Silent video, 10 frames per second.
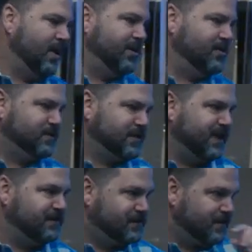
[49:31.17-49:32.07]
and
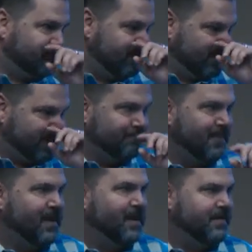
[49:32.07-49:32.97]
understand something
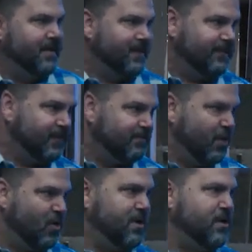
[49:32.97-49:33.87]
that, that the
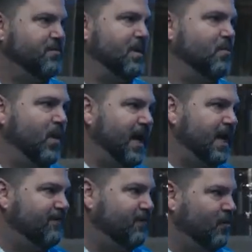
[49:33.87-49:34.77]
moment you've been
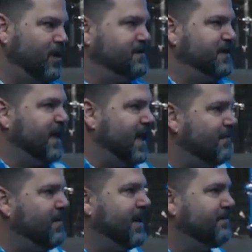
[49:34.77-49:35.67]
waiting for isn't
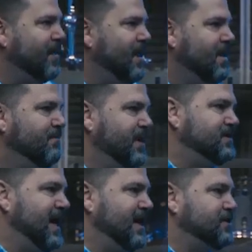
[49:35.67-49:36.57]
coming, but
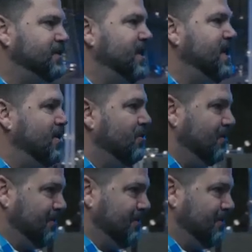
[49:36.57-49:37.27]
it's actually here.